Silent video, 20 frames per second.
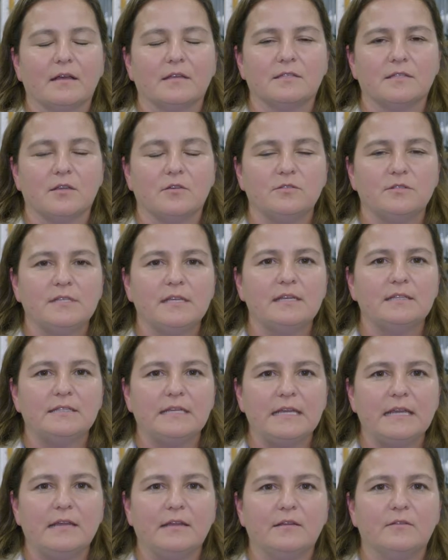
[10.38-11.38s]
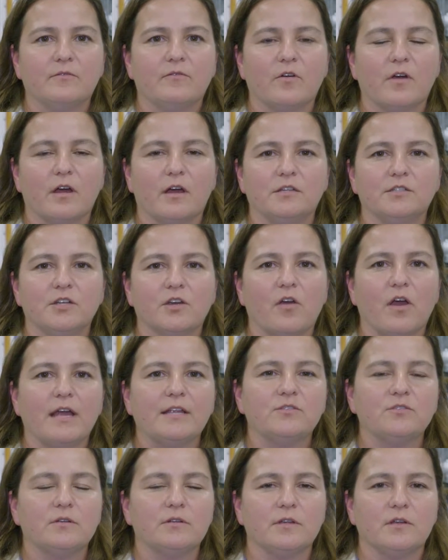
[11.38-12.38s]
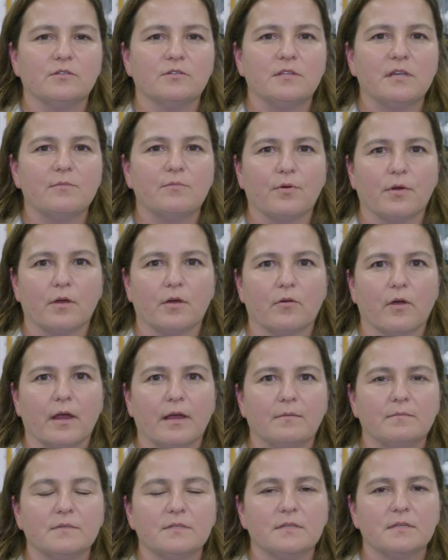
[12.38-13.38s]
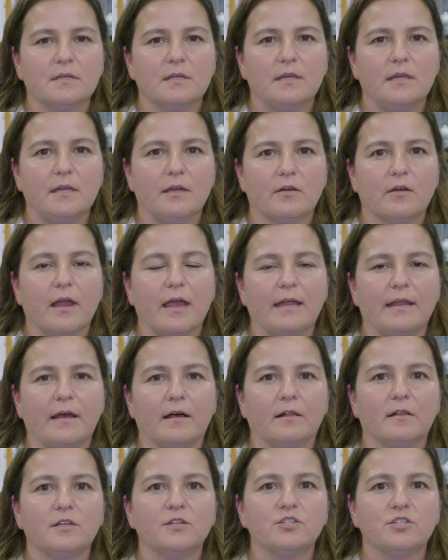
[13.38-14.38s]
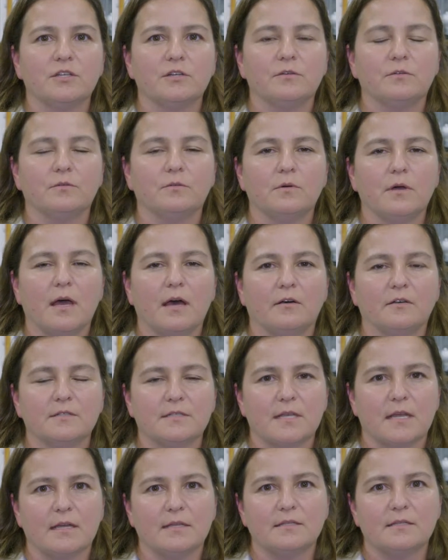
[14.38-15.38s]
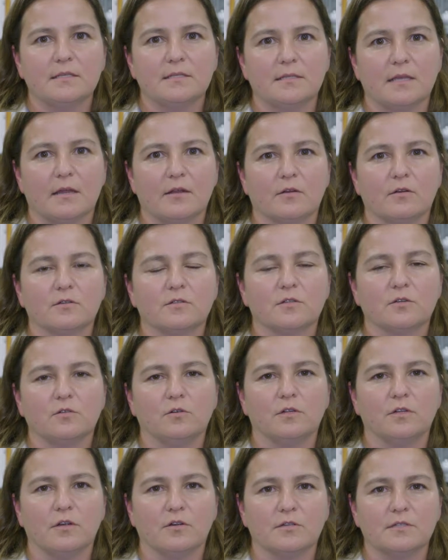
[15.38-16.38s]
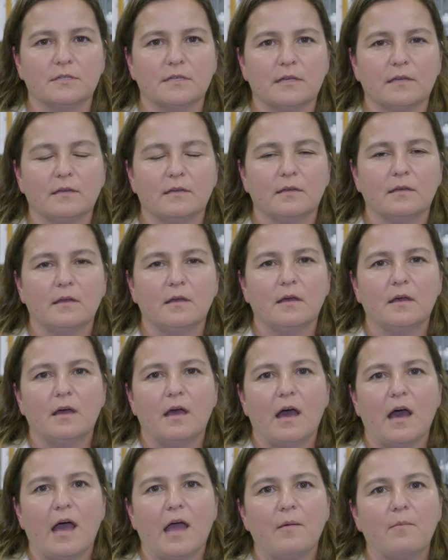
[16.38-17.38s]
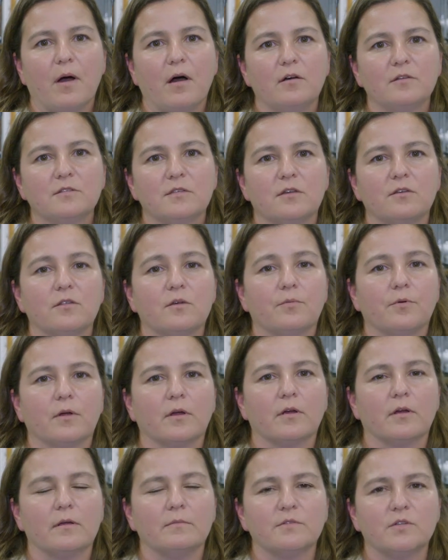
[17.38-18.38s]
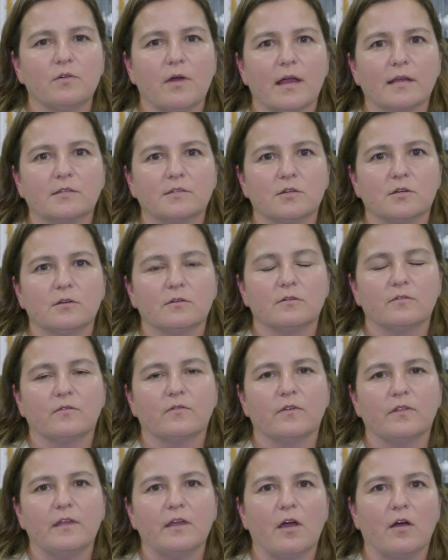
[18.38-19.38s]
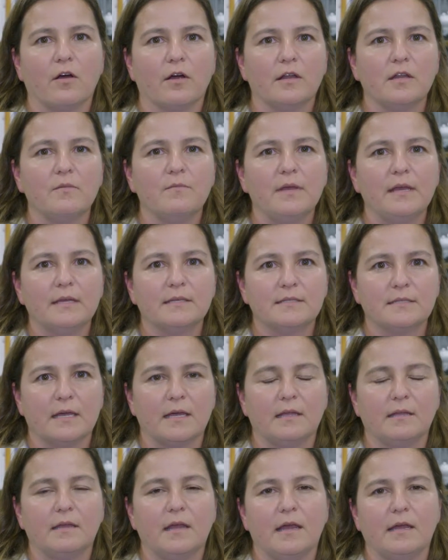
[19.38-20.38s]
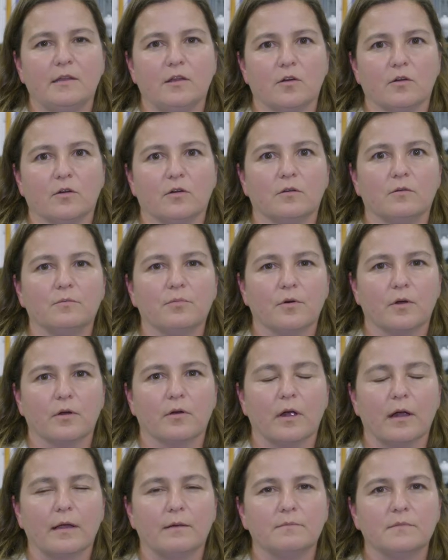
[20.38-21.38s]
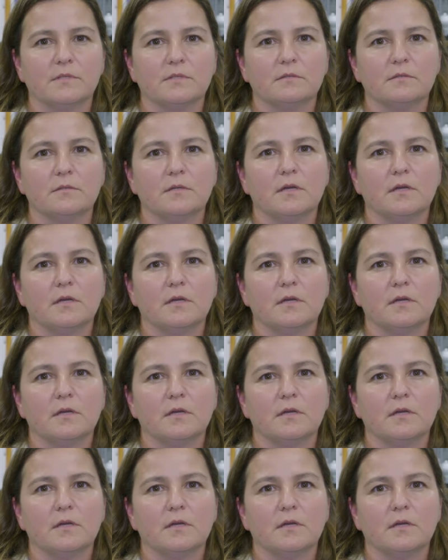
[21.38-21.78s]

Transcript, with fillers: Associate Dean for Undergraduate Nursing Programs here at LSU Health Sciences Center School of Nursing. I am also the Program Director for the RN to BSN and EARN programs.